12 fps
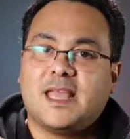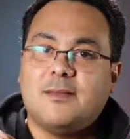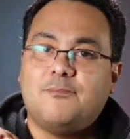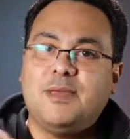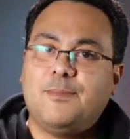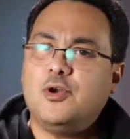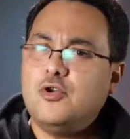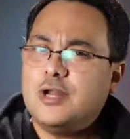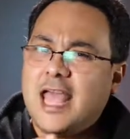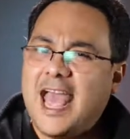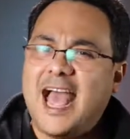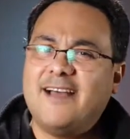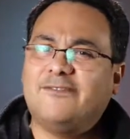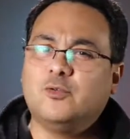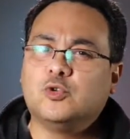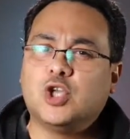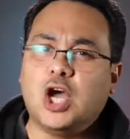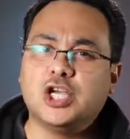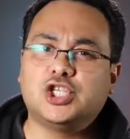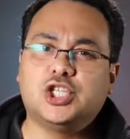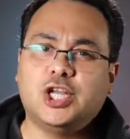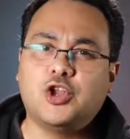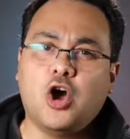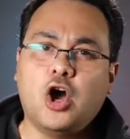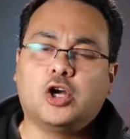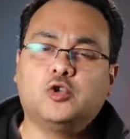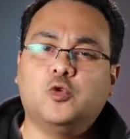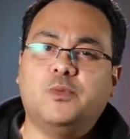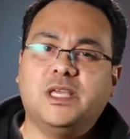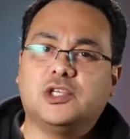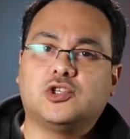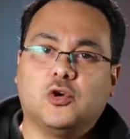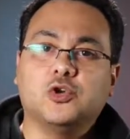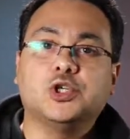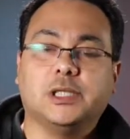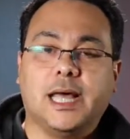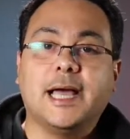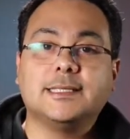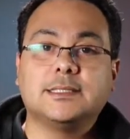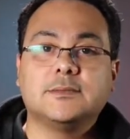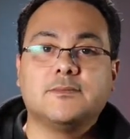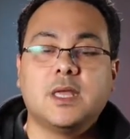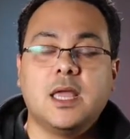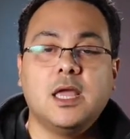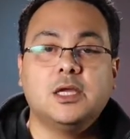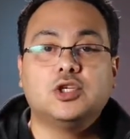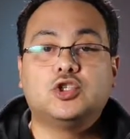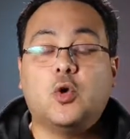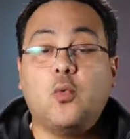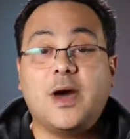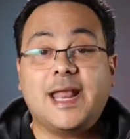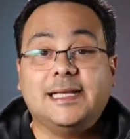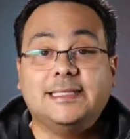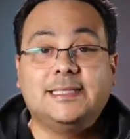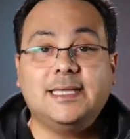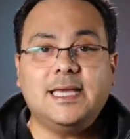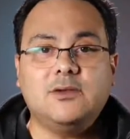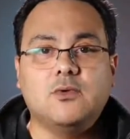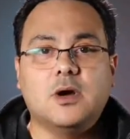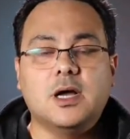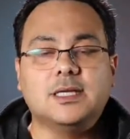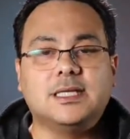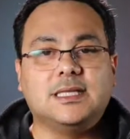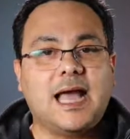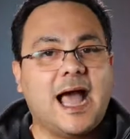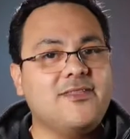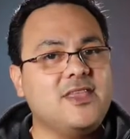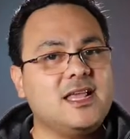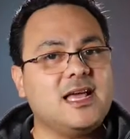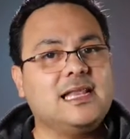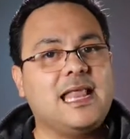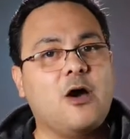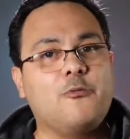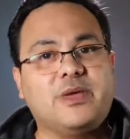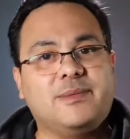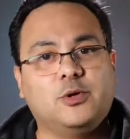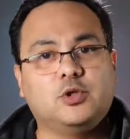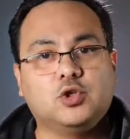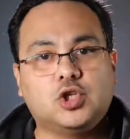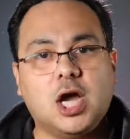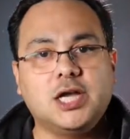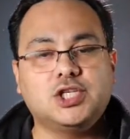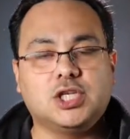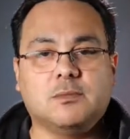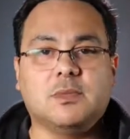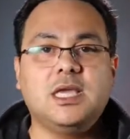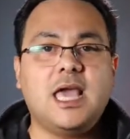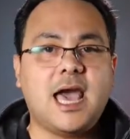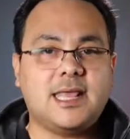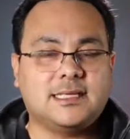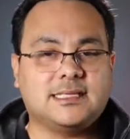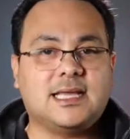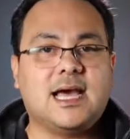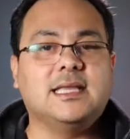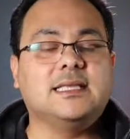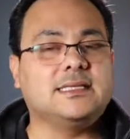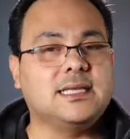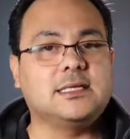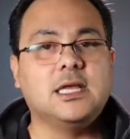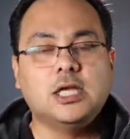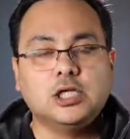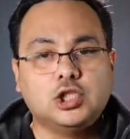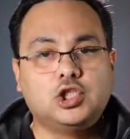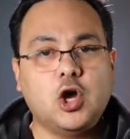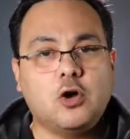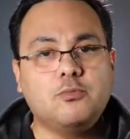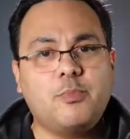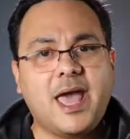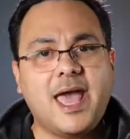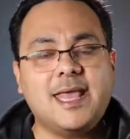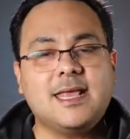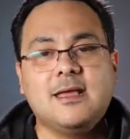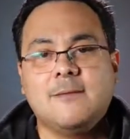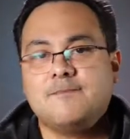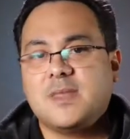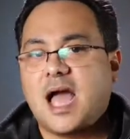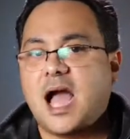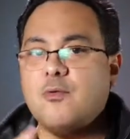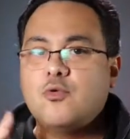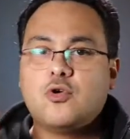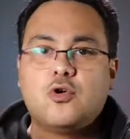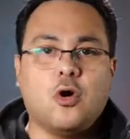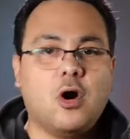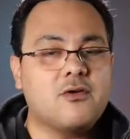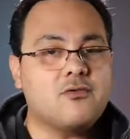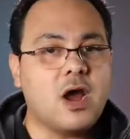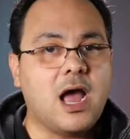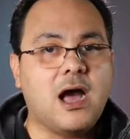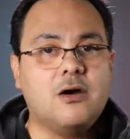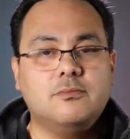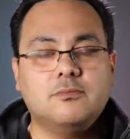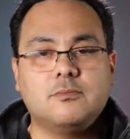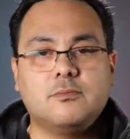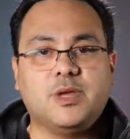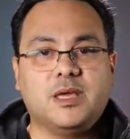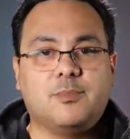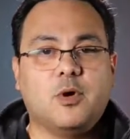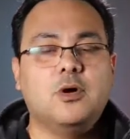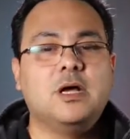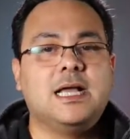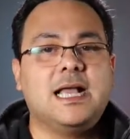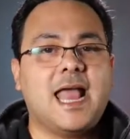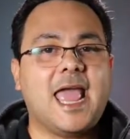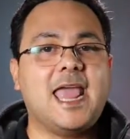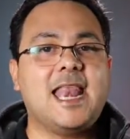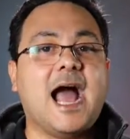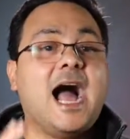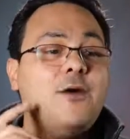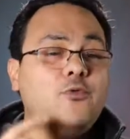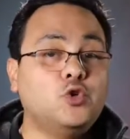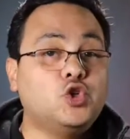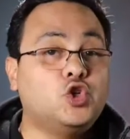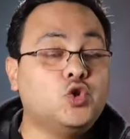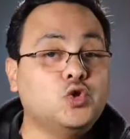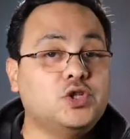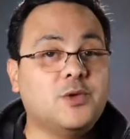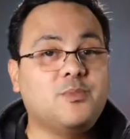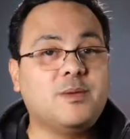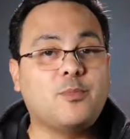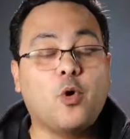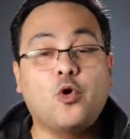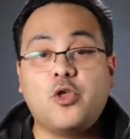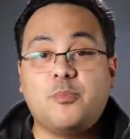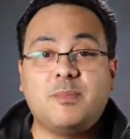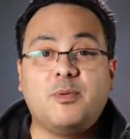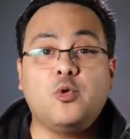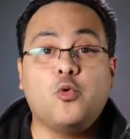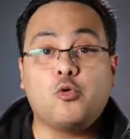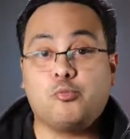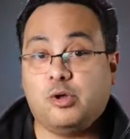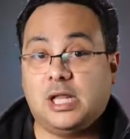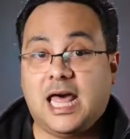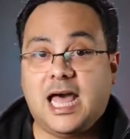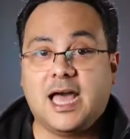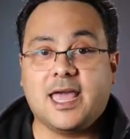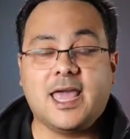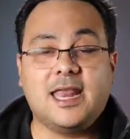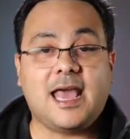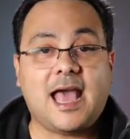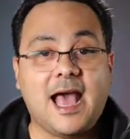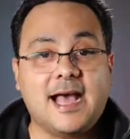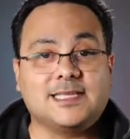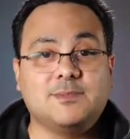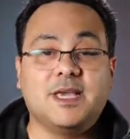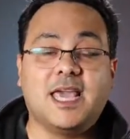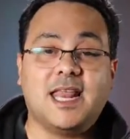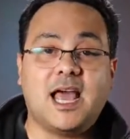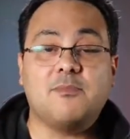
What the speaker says: People don't have to touch the dog to be socialized. So what I did was, I didn't allow people to touch him. He had a sign that says, don't pet. I will go around people and I will choose the people or the people who were polite and ask me, can I